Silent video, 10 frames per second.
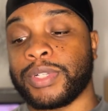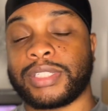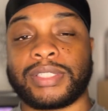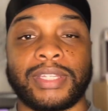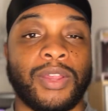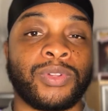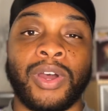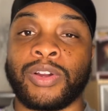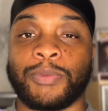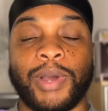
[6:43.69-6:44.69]
It's no
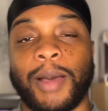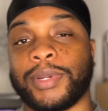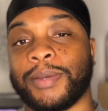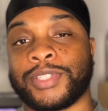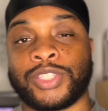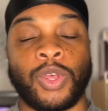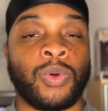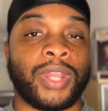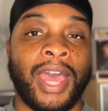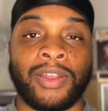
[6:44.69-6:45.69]
longer popping up
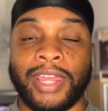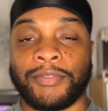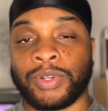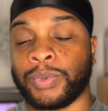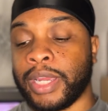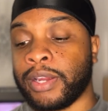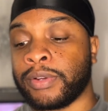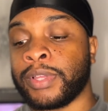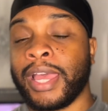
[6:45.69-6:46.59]
sold out everywhere.